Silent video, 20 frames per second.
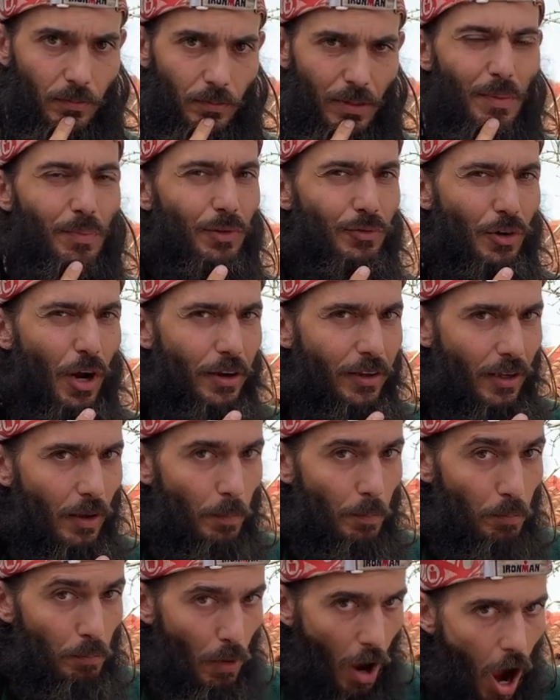People running a
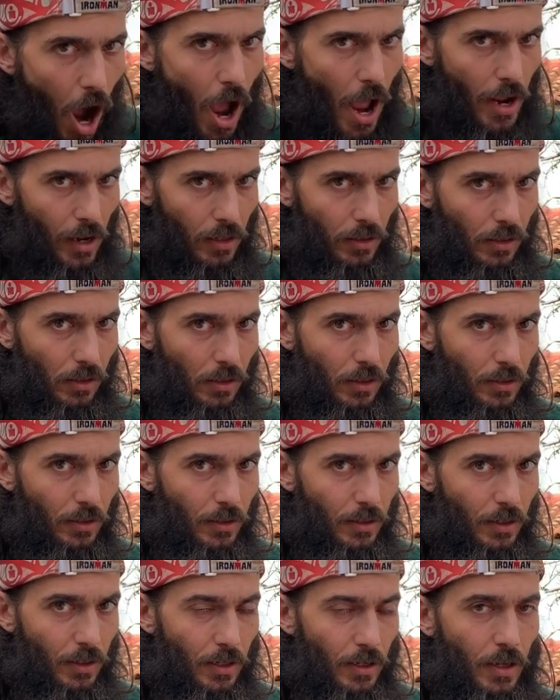mile
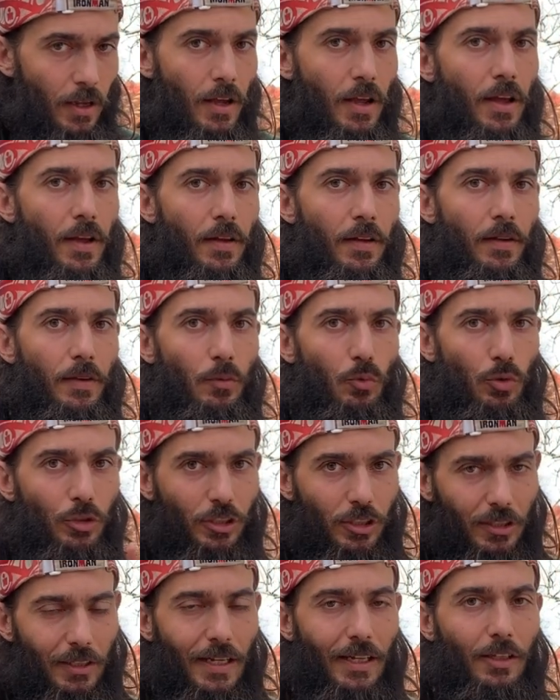
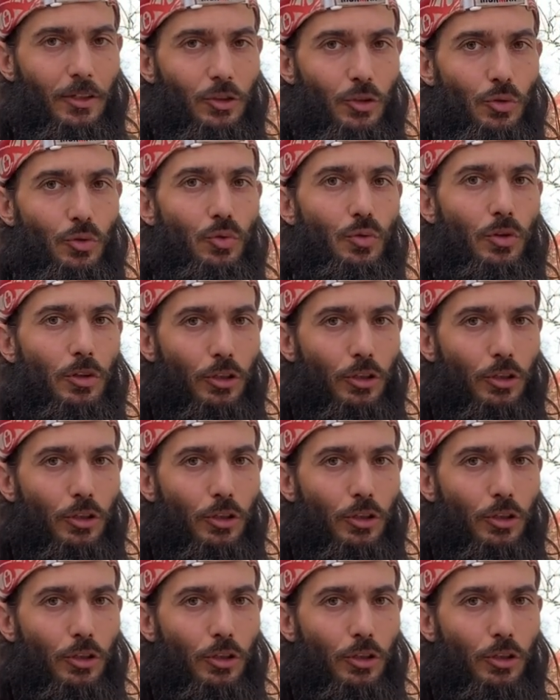would still do